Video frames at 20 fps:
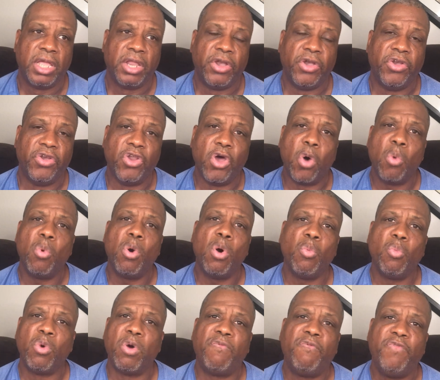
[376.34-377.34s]
No
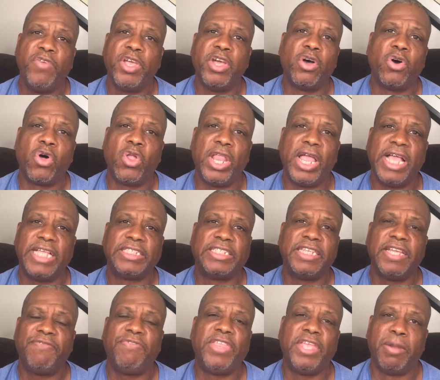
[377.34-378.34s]
one will feel as
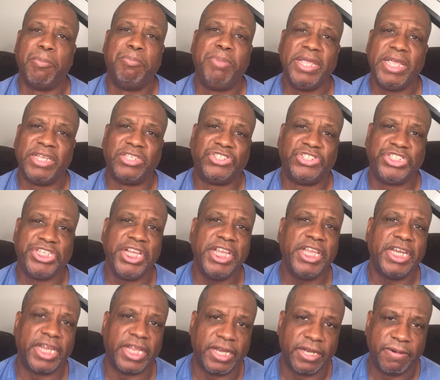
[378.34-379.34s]
if they're being
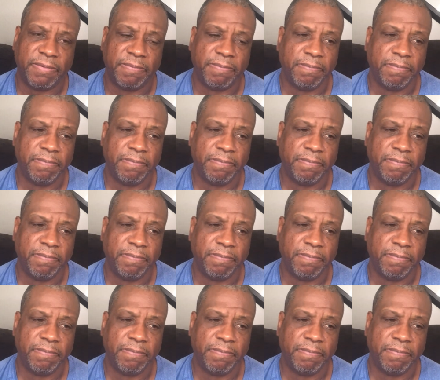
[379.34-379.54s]
cheated.